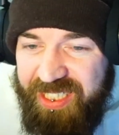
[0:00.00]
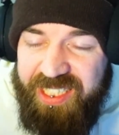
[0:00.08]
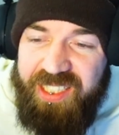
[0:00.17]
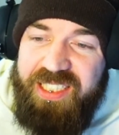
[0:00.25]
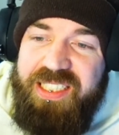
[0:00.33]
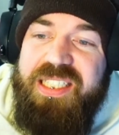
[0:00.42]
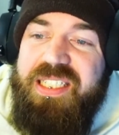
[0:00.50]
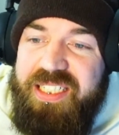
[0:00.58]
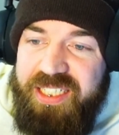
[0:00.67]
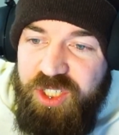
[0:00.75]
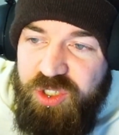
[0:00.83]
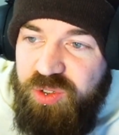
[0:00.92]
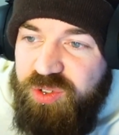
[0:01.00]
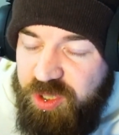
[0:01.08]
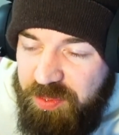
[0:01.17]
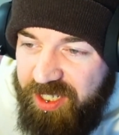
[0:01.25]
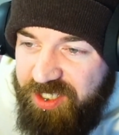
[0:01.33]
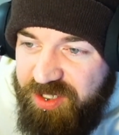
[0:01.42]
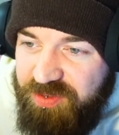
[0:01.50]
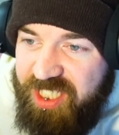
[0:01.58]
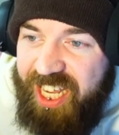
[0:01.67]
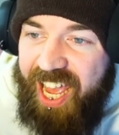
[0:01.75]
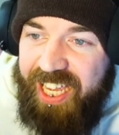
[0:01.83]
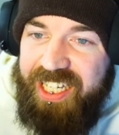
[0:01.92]
like seeing huge amounts of
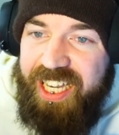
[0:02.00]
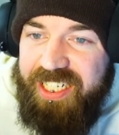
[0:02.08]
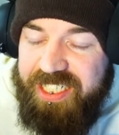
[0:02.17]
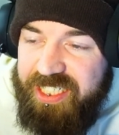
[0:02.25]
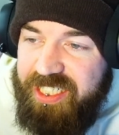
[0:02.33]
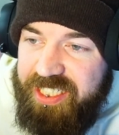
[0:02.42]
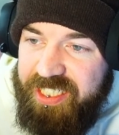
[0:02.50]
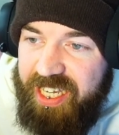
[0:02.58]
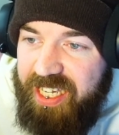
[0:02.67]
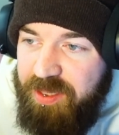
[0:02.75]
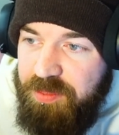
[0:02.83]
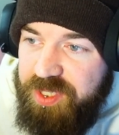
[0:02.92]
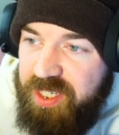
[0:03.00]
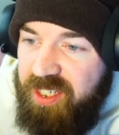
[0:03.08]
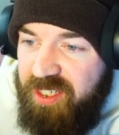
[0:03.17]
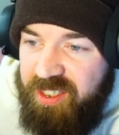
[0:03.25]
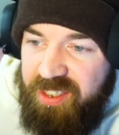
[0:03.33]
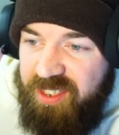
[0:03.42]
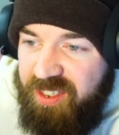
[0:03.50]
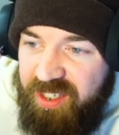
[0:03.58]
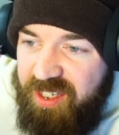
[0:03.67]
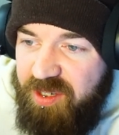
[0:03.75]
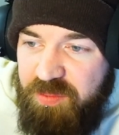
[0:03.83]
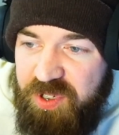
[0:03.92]
tack added into games.
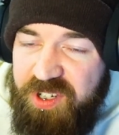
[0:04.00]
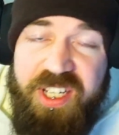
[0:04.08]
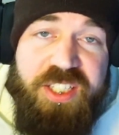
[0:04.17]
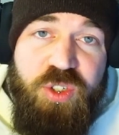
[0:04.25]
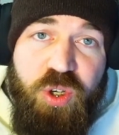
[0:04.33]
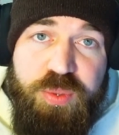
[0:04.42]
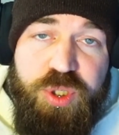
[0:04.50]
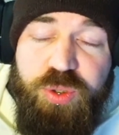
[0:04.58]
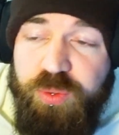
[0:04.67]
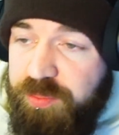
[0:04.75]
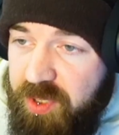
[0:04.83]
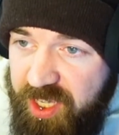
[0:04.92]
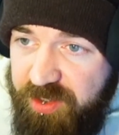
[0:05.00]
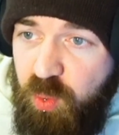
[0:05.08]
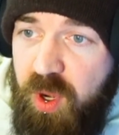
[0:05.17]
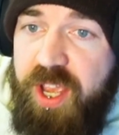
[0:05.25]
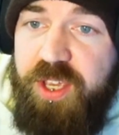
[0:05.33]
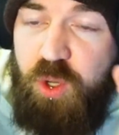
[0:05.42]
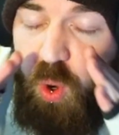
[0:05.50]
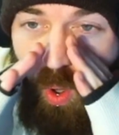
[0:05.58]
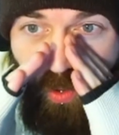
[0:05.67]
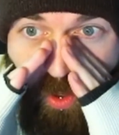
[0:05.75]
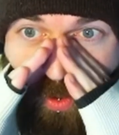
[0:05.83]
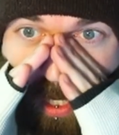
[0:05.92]
But it's an optional. Either way, go
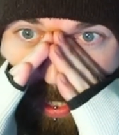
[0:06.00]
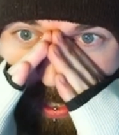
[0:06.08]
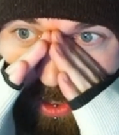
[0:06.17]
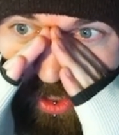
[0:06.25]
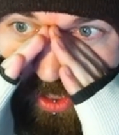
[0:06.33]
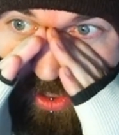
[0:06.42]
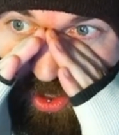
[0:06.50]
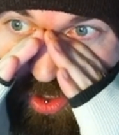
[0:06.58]
on, though that actually does